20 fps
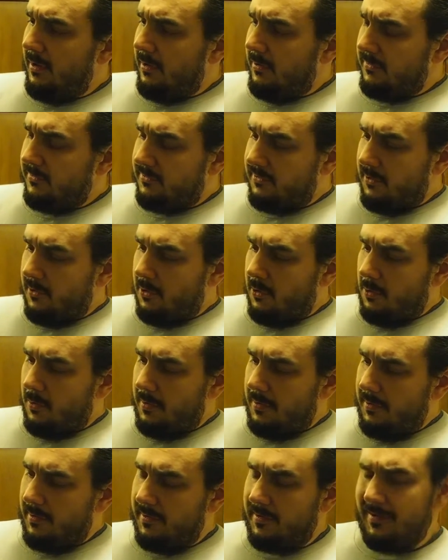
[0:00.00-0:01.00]
So
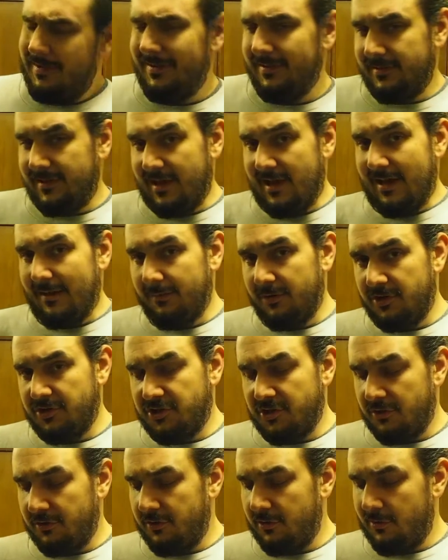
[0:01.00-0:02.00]
yeah, I'm going to
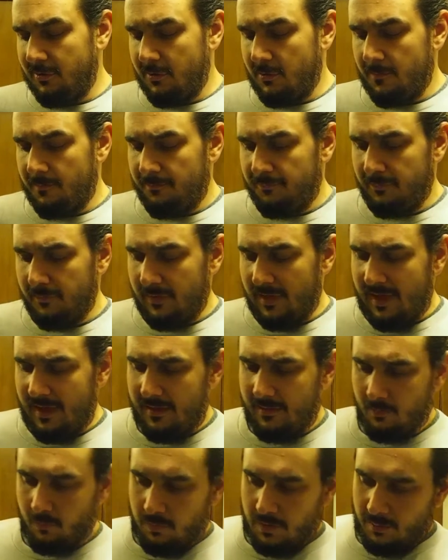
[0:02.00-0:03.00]
show you
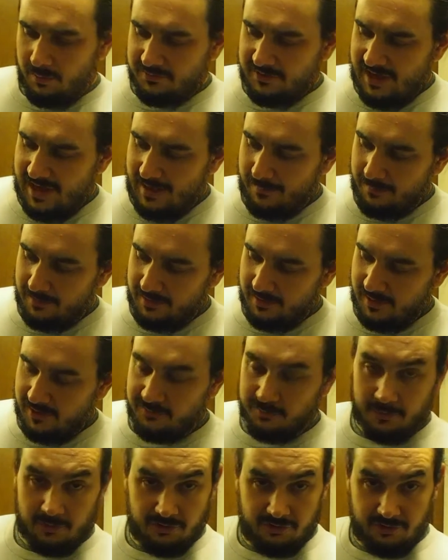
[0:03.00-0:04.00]
what was happening as
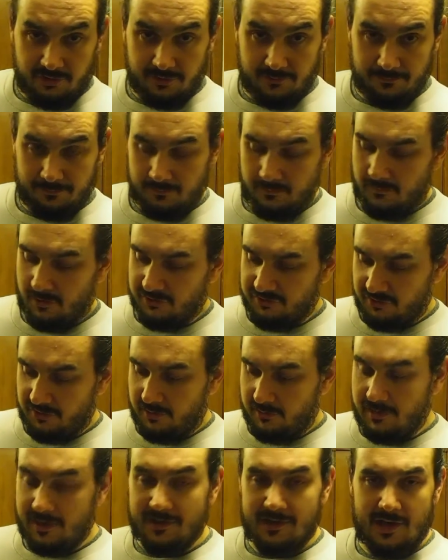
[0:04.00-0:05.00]
we were shooting, I'll show
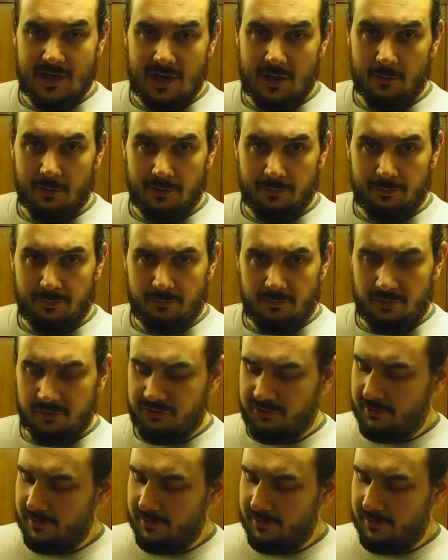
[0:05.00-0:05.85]
you right now, we were, we were shooting